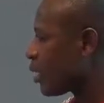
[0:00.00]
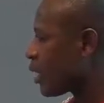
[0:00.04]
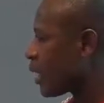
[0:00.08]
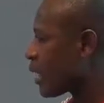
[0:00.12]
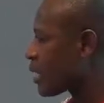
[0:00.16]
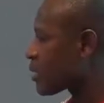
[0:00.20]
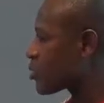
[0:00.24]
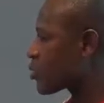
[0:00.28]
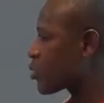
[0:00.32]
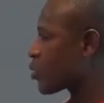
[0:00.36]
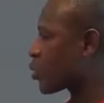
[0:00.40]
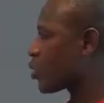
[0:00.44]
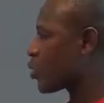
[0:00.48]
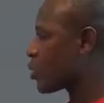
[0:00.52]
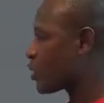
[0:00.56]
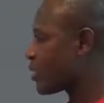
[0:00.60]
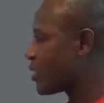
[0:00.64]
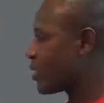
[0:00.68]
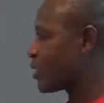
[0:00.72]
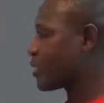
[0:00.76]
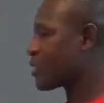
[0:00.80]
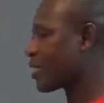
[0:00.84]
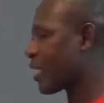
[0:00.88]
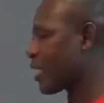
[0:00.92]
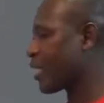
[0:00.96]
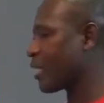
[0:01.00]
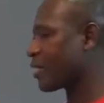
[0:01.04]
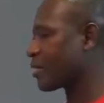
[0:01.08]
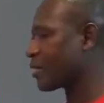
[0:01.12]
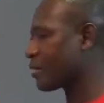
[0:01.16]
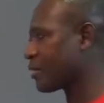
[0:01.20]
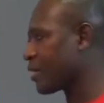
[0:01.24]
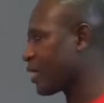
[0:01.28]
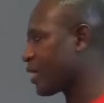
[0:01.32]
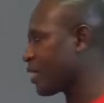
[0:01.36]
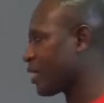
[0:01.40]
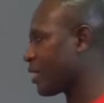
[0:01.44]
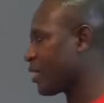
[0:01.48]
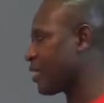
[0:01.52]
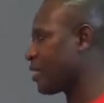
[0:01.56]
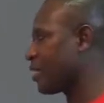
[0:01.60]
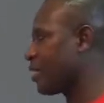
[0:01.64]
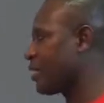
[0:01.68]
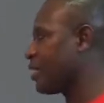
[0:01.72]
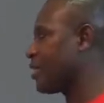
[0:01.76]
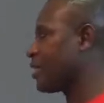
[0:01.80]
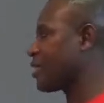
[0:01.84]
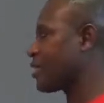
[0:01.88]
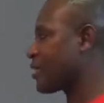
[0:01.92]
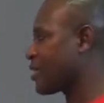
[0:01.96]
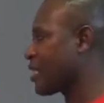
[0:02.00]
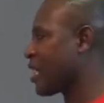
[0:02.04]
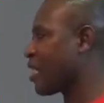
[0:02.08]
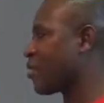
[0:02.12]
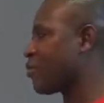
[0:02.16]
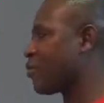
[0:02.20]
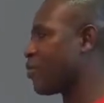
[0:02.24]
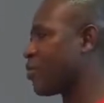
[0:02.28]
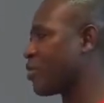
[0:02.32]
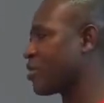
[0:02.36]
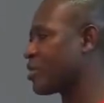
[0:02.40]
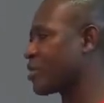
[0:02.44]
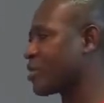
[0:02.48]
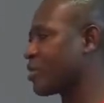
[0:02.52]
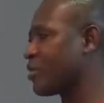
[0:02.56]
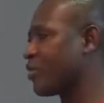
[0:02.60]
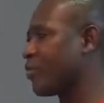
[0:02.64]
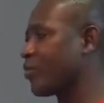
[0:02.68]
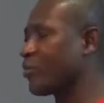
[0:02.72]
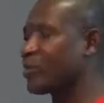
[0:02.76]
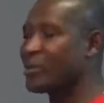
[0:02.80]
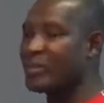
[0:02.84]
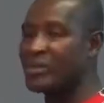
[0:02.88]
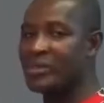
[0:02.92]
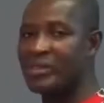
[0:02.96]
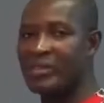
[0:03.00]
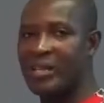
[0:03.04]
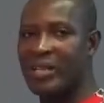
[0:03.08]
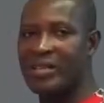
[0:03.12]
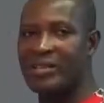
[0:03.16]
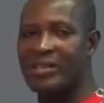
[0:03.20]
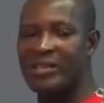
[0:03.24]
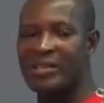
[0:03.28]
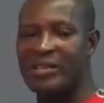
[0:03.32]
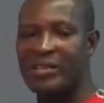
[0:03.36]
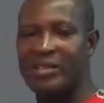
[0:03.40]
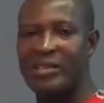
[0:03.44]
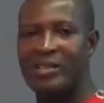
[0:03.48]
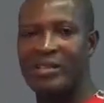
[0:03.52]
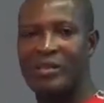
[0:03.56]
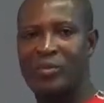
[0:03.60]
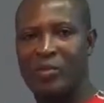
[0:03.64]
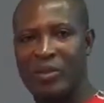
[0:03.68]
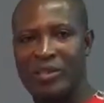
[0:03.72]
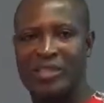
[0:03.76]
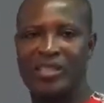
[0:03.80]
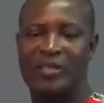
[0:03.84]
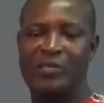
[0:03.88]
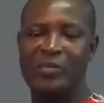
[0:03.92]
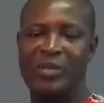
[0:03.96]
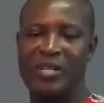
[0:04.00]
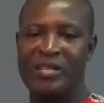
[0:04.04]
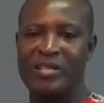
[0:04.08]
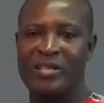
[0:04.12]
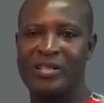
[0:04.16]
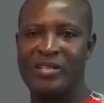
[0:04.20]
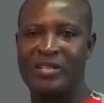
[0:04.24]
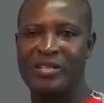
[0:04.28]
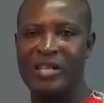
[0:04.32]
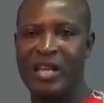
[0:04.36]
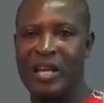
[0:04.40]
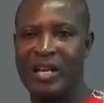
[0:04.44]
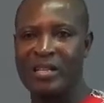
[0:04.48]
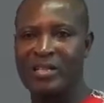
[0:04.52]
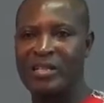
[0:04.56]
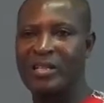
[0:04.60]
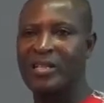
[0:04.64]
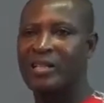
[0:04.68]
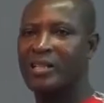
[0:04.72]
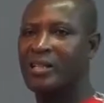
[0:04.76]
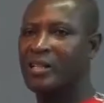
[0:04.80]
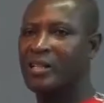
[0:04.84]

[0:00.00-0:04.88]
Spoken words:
And so these are the downward influencing tactics. What it means is that